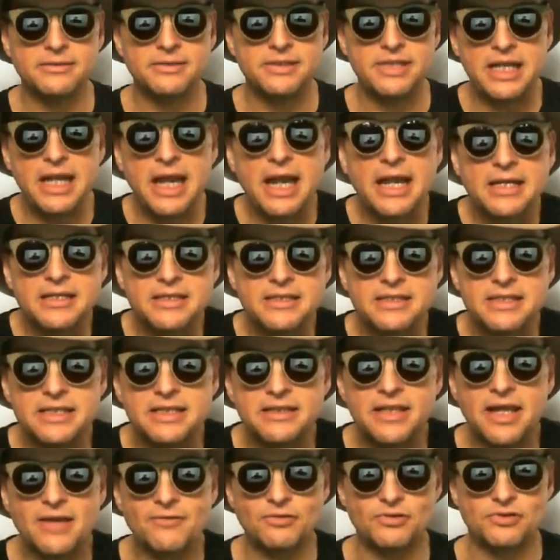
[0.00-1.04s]

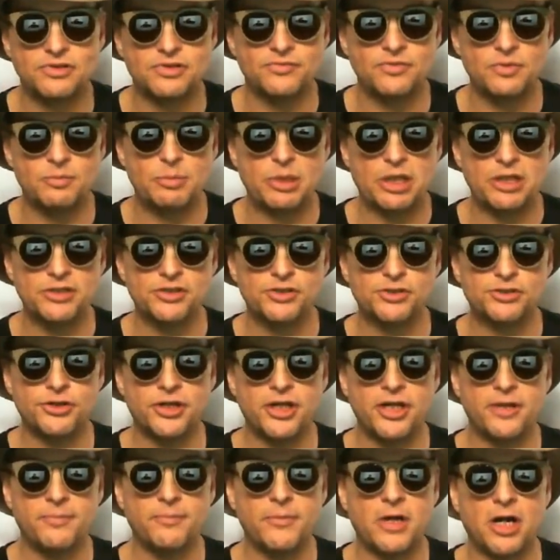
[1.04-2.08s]
THC levels of the
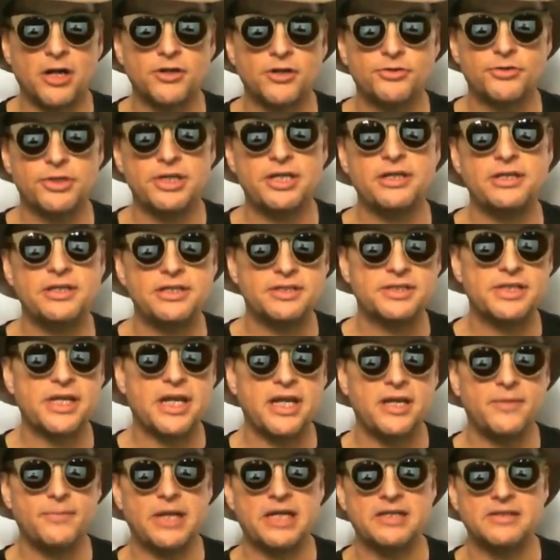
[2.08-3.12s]
bloodstream are treated the
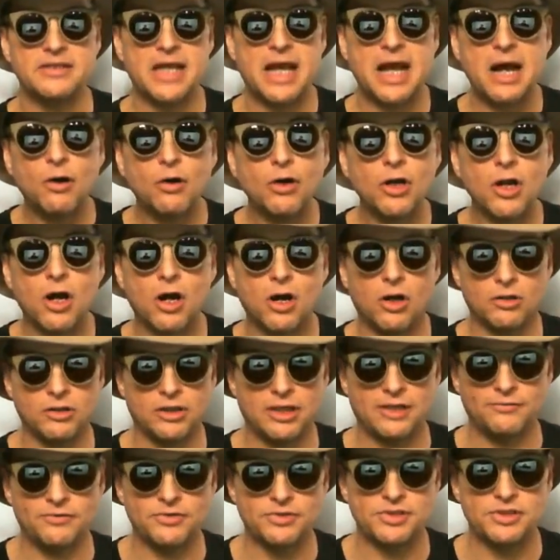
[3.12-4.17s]
same as alcohol
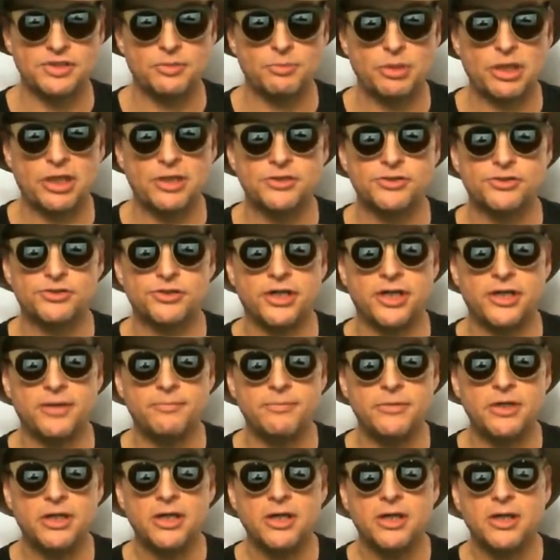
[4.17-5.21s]
levels in the
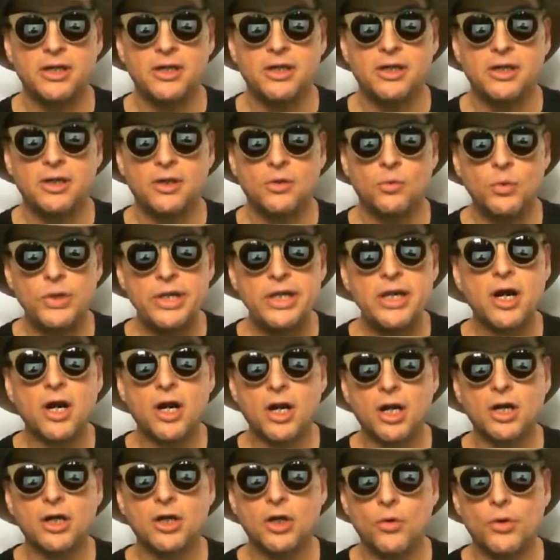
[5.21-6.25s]
bloodstream, we
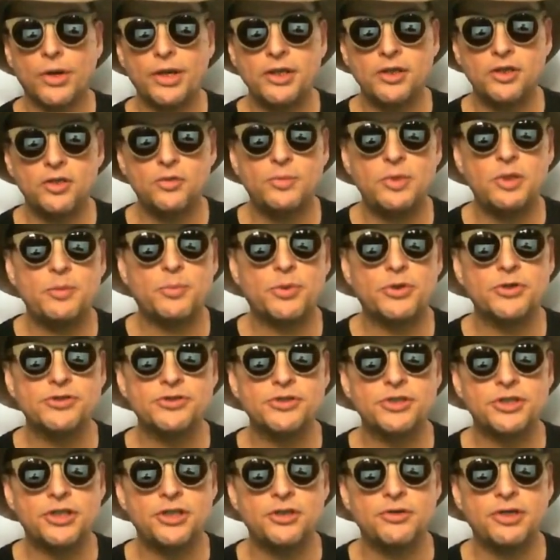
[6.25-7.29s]
are going to be
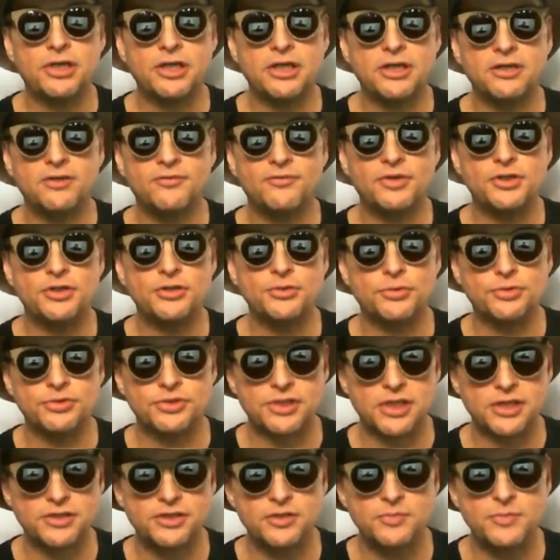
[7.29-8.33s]
persecuting individuals
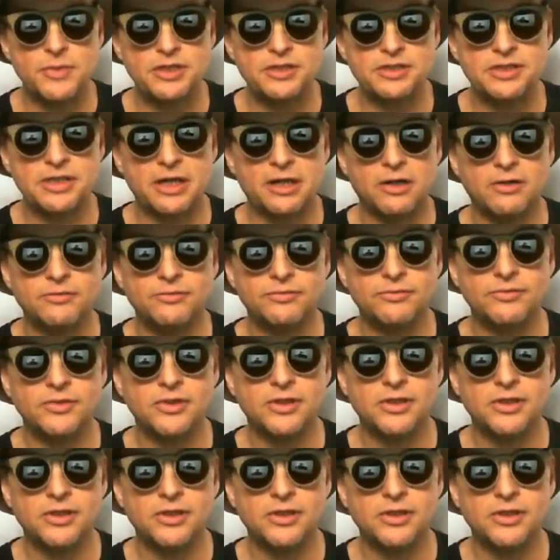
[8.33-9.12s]
such as myself.